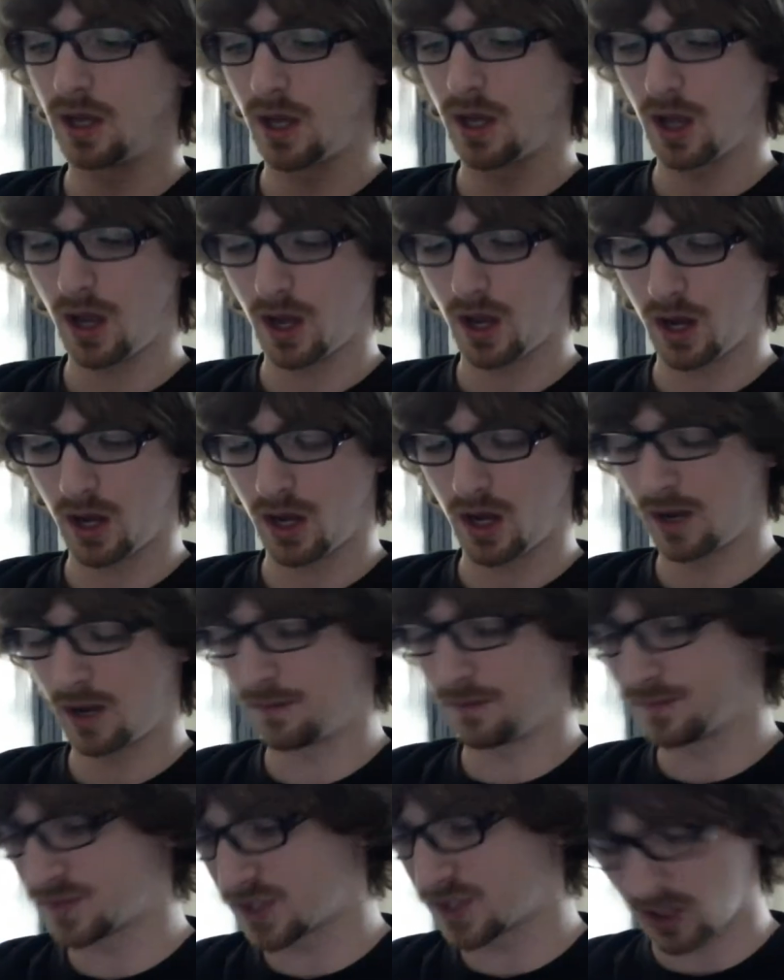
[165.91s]

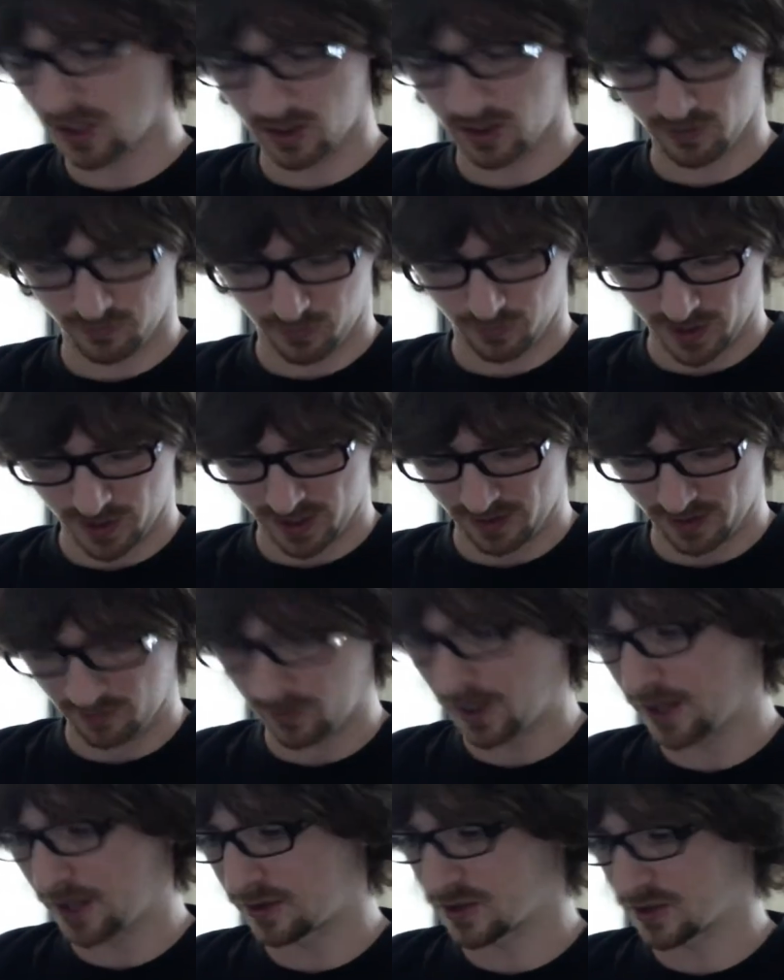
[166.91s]
So from what
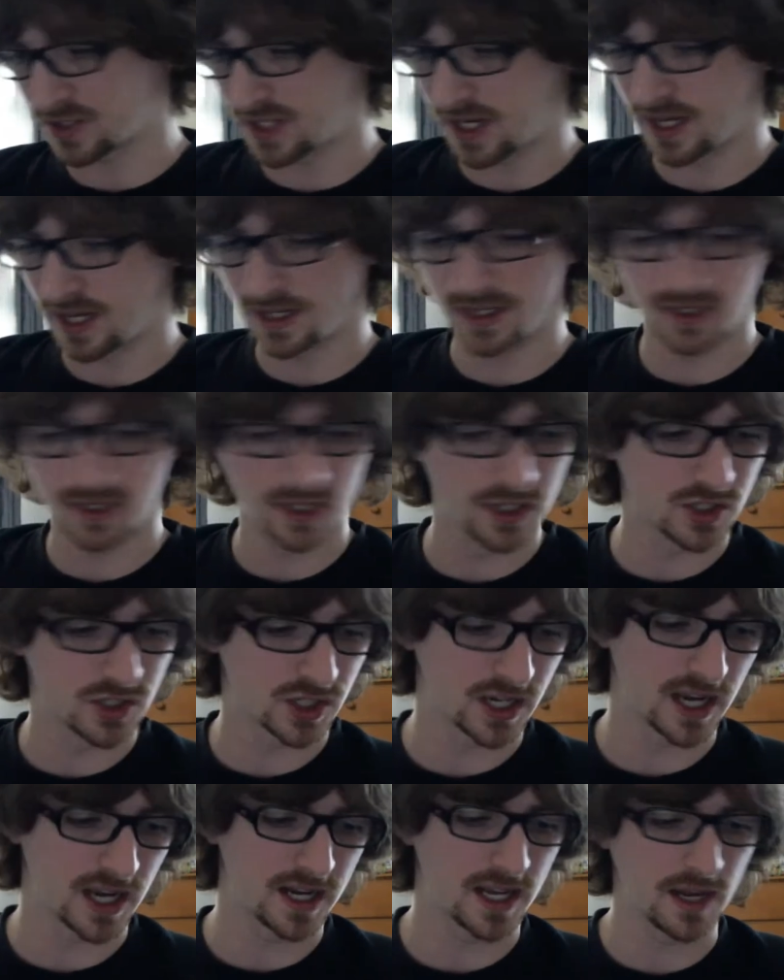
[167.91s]
I understand, Indonesia
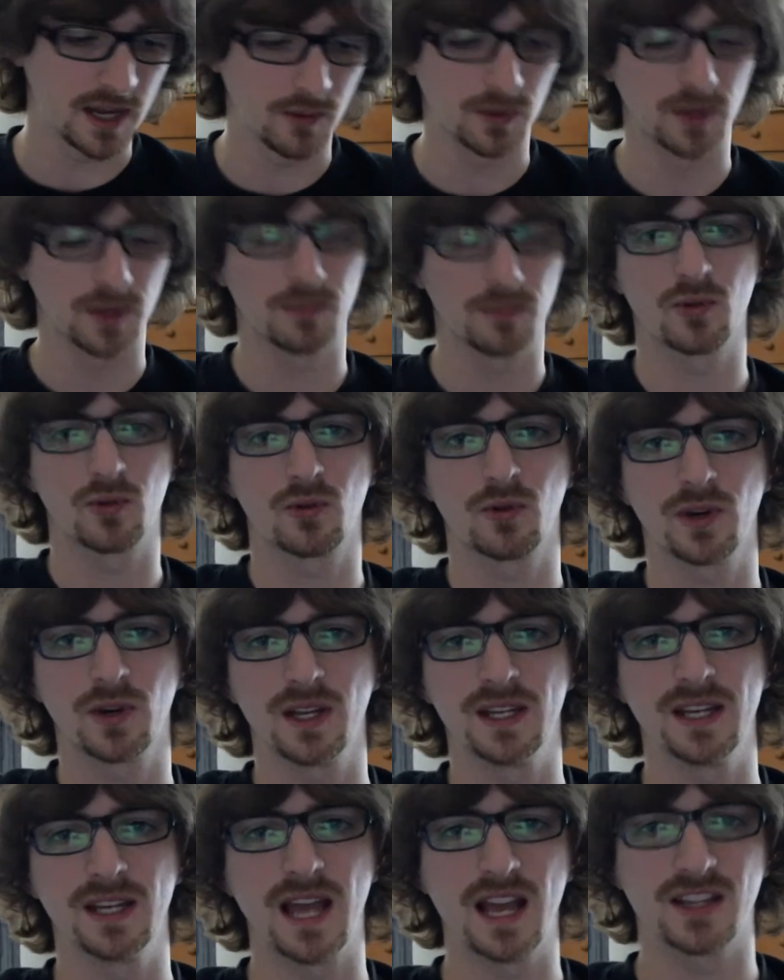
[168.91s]
got hit with a pretty
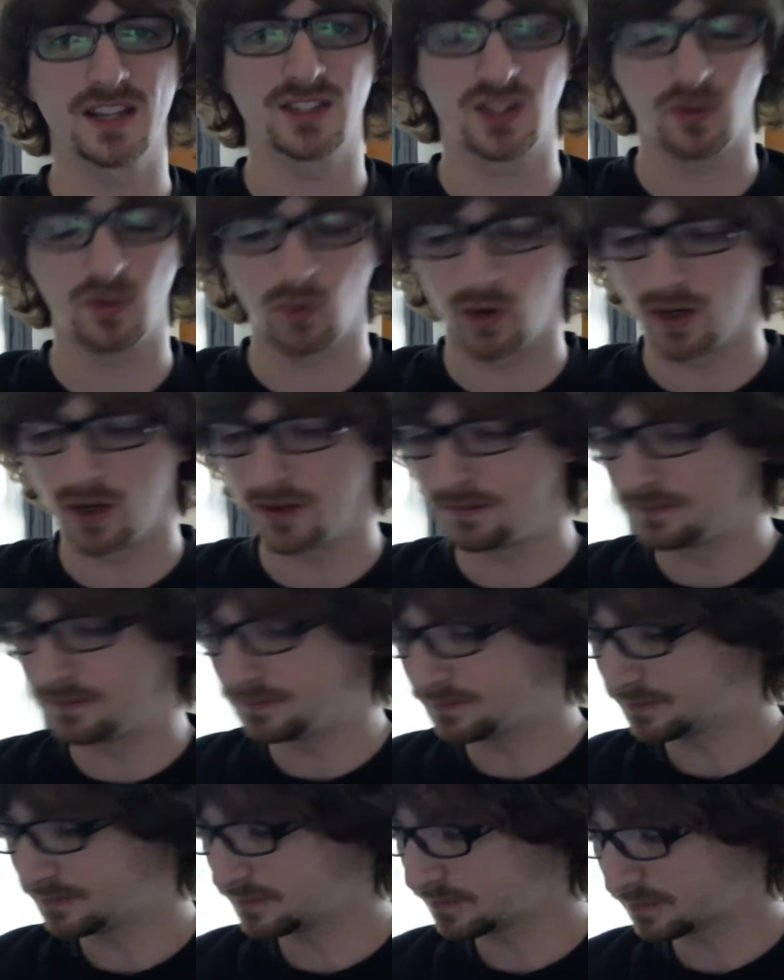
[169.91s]
nasty one
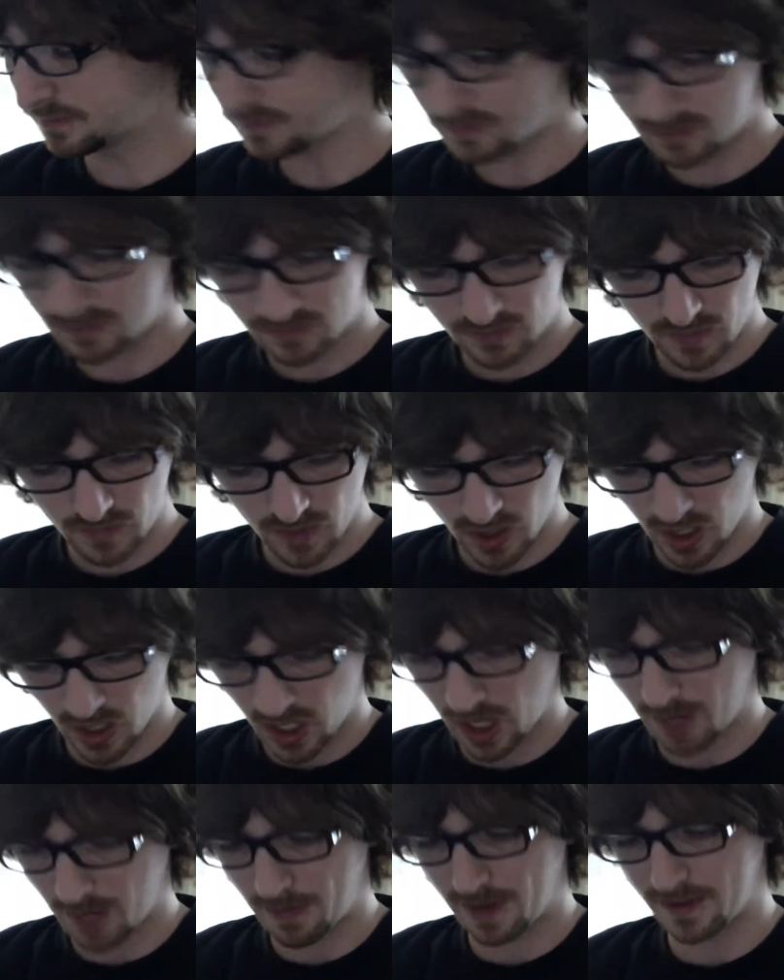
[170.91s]

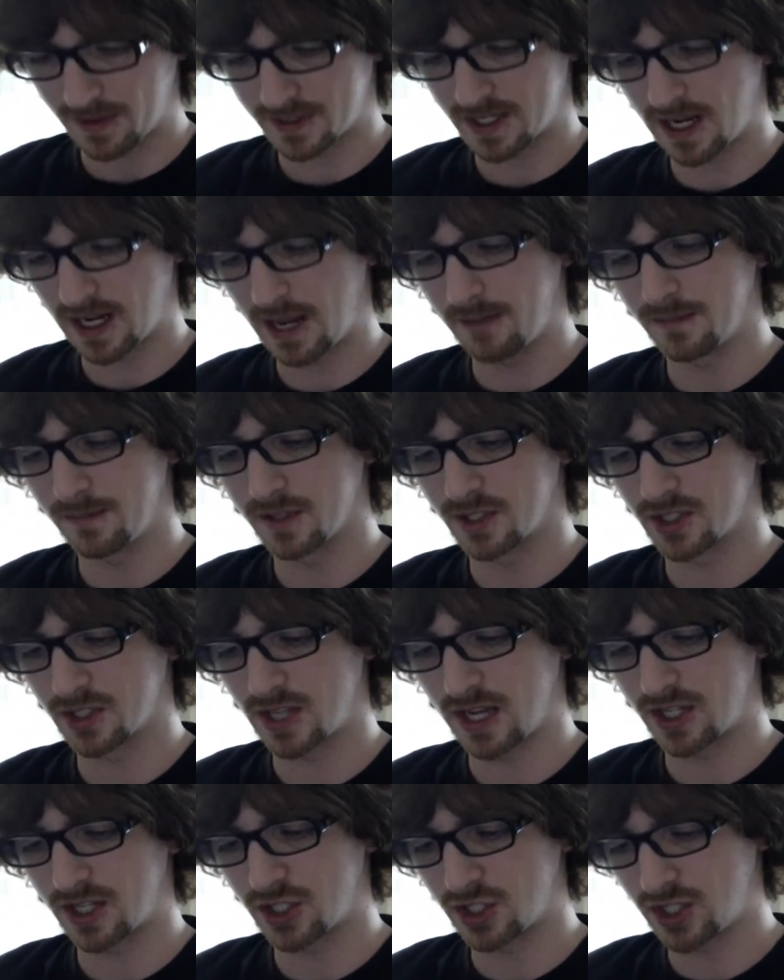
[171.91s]
about the time this
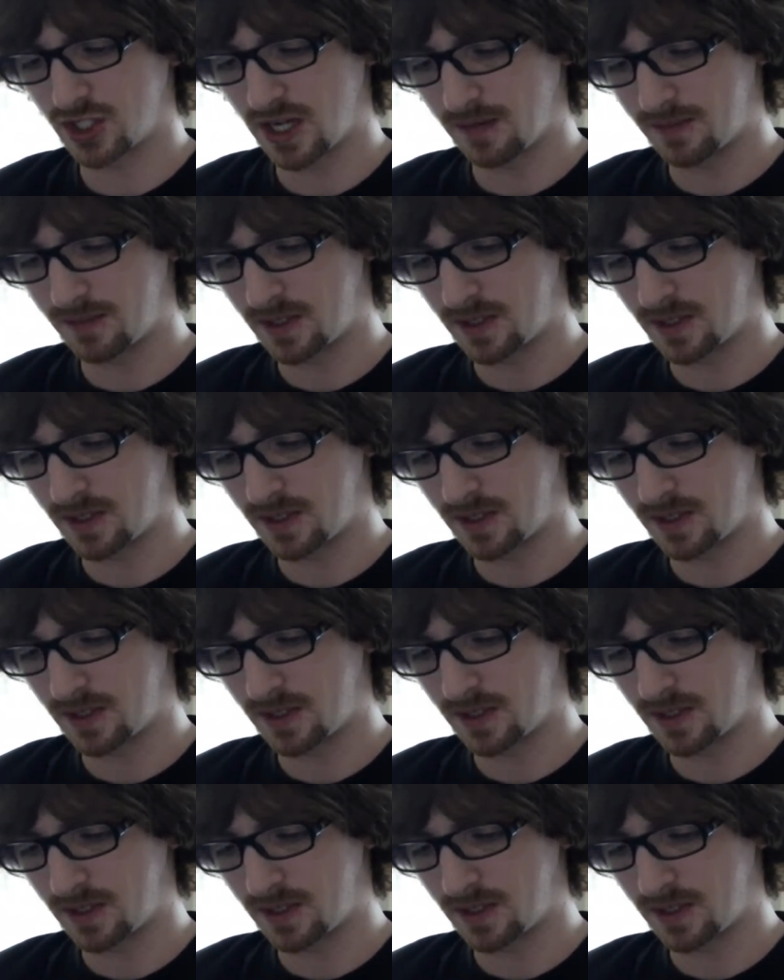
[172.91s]
got shipped.